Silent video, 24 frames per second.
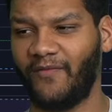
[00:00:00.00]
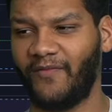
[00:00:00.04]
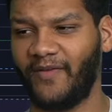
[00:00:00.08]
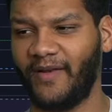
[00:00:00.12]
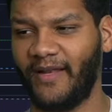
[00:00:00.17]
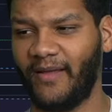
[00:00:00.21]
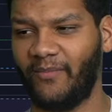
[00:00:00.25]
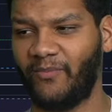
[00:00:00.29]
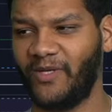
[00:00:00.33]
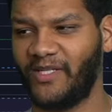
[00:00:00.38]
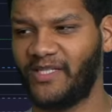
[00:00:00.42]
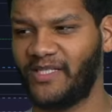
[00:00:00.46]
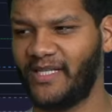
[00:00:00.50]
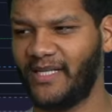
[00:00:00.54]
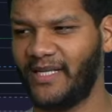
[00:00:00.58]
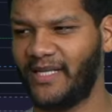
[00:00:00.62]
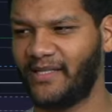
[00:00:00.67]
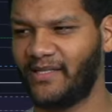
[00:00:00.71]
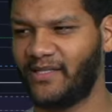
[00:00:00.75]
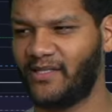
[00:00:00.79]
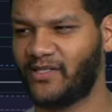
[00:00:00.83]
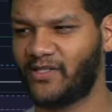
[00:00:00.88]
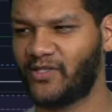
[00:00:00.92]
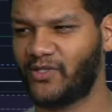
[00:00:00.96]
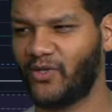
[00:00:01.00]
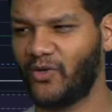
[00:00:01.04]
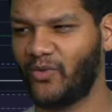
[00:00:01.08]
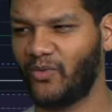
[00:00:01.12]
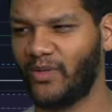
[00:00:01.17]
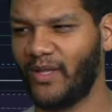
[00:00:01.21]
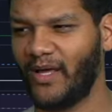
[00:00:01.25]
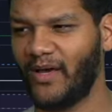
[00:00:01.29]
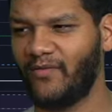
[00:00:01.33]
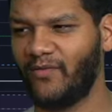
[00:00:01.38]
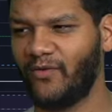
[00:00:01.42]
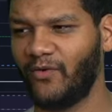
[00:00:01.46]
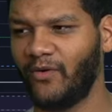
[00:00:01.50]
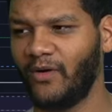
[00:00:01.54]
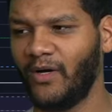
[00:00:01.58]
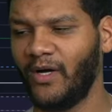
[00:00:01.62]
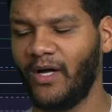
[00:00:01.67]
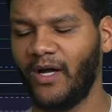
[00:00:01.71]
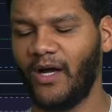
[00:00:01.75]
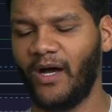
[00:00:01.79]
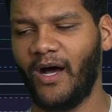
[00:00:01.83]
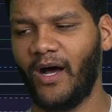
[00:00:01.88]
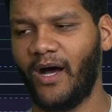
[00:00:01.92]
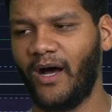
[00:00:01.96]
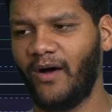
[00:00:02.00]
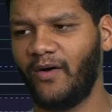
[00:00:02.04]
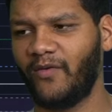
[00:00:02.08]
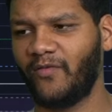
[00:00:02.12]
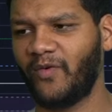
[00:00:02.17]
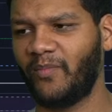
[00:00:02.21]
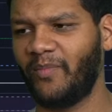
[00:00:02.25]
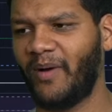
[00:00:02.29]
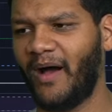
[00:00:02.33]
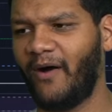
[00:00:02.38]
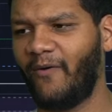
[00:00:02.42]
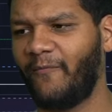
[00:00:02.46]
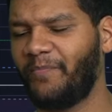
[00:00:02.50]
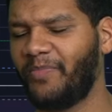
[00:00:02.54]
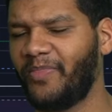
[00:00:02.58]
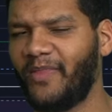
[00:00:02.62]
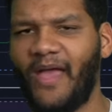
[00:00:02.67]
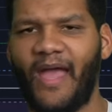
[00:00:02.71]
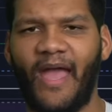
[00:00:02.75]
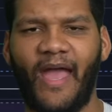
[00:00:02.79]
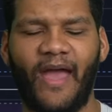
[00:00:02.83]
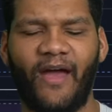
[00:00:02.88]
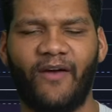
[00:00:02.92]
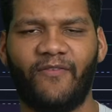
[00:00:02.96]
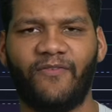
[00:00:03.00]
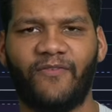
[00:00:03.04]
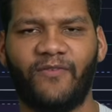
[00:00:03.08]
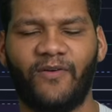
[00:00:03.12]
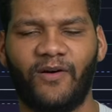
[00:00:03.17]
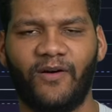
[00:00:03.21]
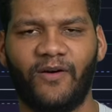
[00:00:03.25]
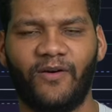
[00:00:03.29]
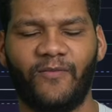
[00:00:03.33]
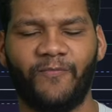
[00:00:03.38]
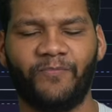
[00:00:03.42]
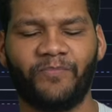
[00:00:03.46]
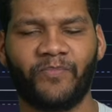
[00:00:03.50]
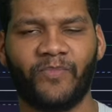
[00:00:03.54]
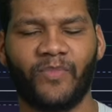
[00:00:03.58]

And then we see that this low level of about half of, uh,